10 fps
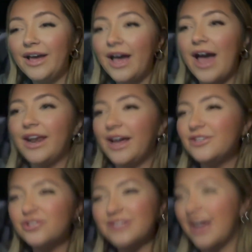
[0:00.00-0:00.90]
and like,
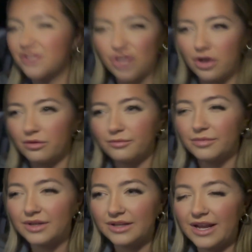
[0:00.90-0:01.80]
just catch up.
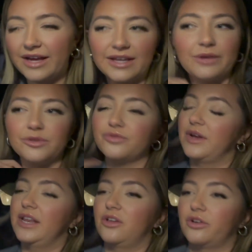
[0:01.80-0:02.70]
Like, it was
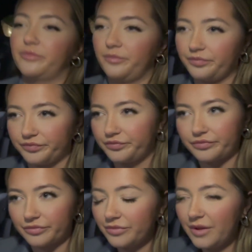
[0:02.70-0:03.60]
really good.
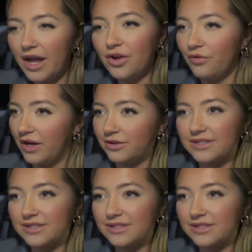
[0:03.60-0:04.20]
I had a really good